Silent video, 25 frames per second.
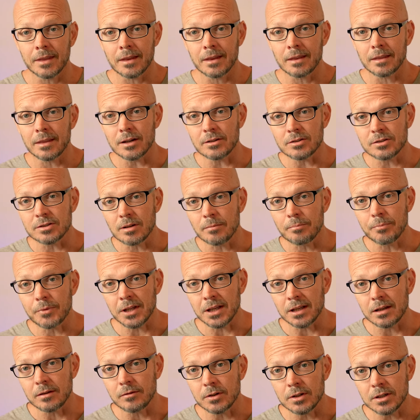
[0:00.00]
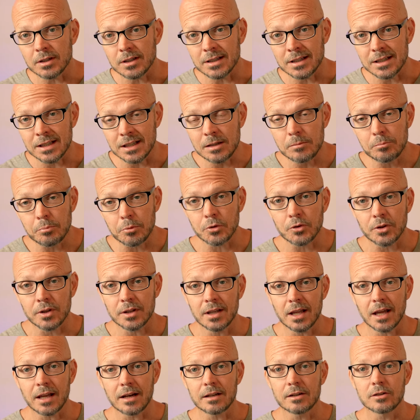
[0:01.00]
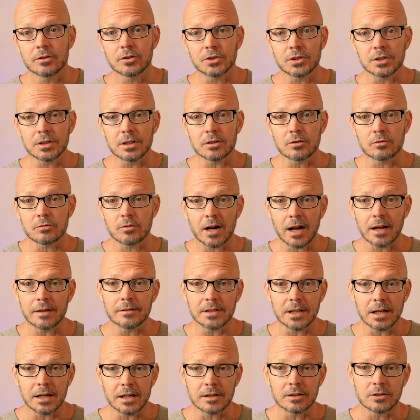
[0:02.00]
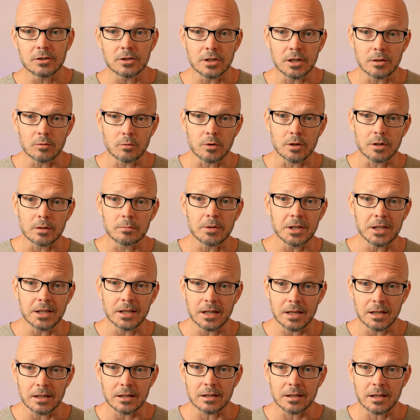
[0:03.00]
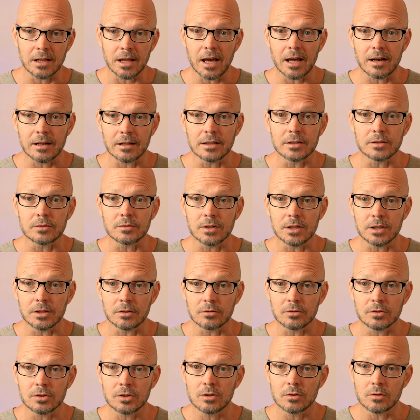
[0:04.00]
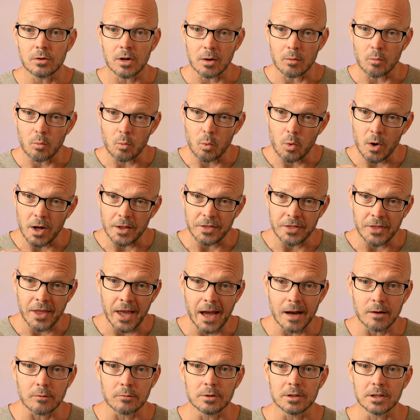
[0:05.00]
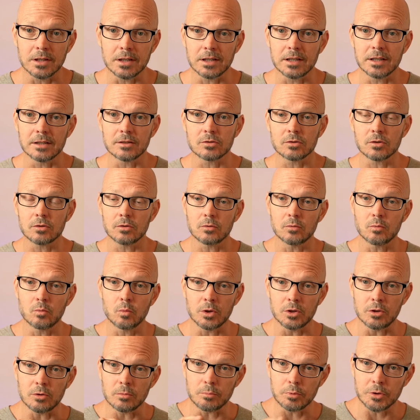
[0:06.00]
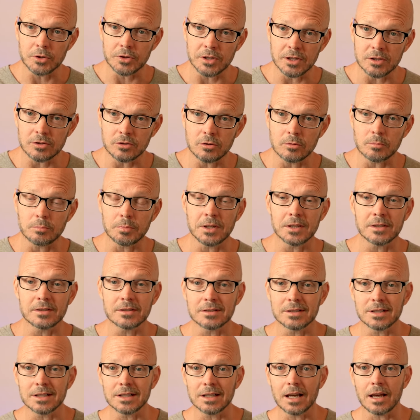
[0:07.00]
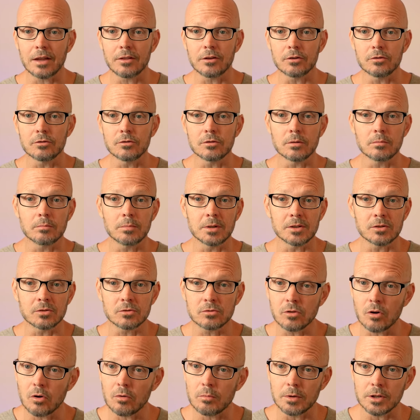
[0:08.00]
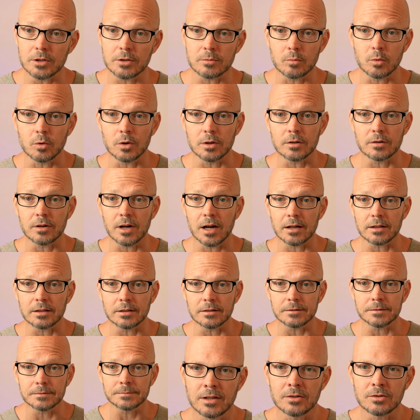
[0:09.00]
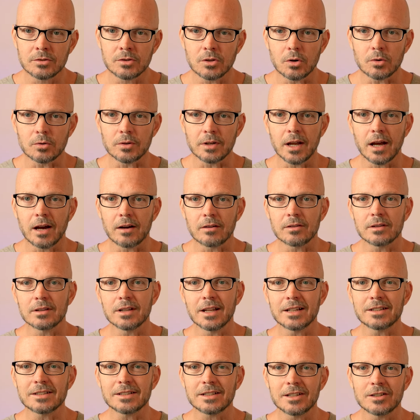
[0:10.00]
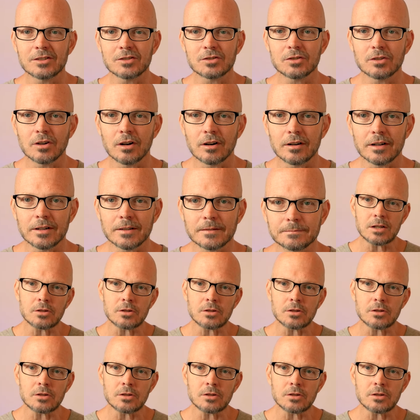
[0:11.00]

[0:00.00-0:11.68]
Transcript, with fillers: there's something even deeper than that energy that drives that energy. And we're going to be getting into that in this video too, and what that really is. So you, when you put these two pieces together, you can be so much more attractive. So now let's get started